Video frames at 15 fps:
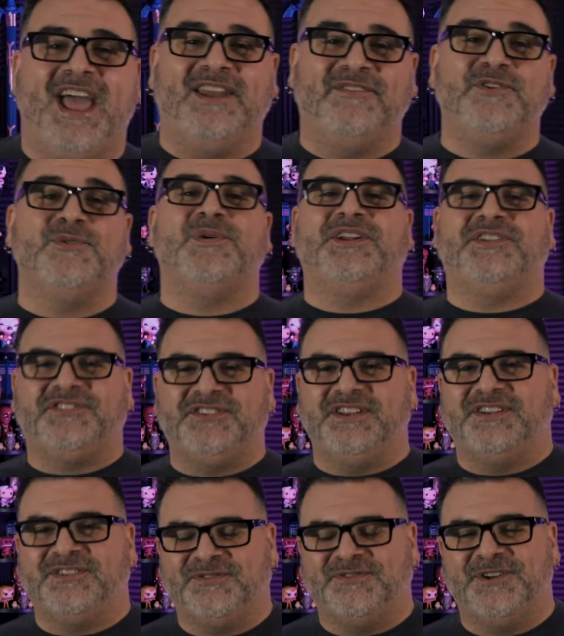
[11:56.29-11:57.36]
And if you want to see
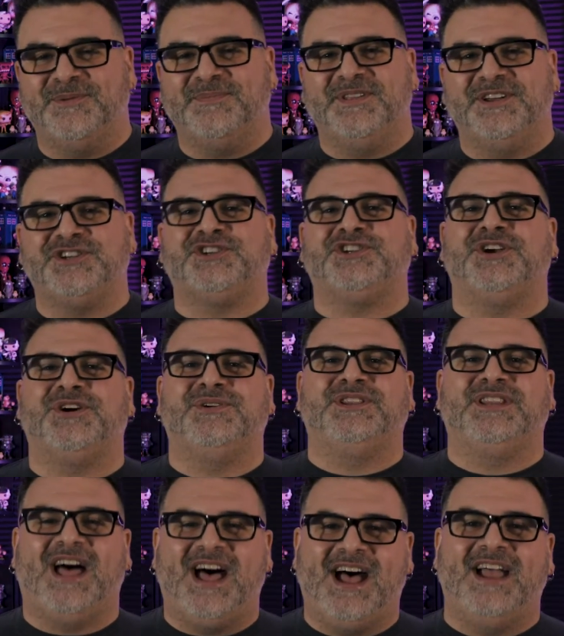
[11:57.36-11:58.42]
us film this show
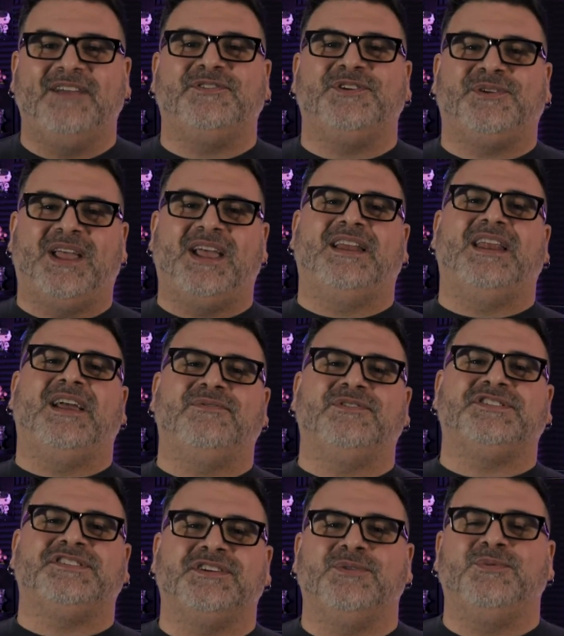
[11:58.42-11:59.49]
live, you can
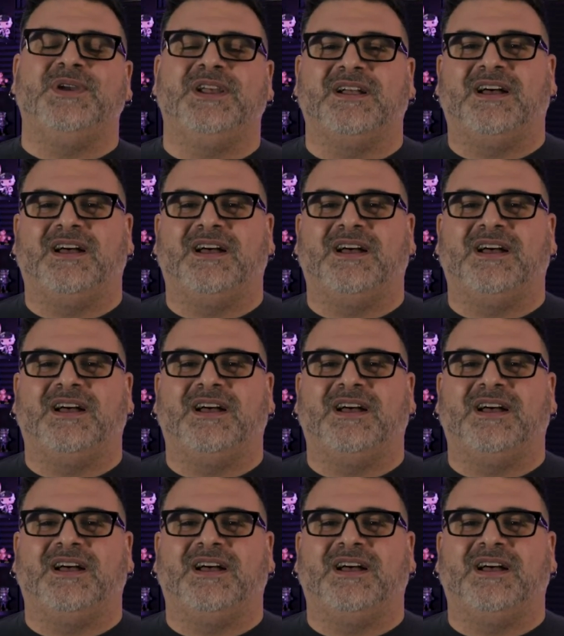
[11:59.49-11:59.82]
every single week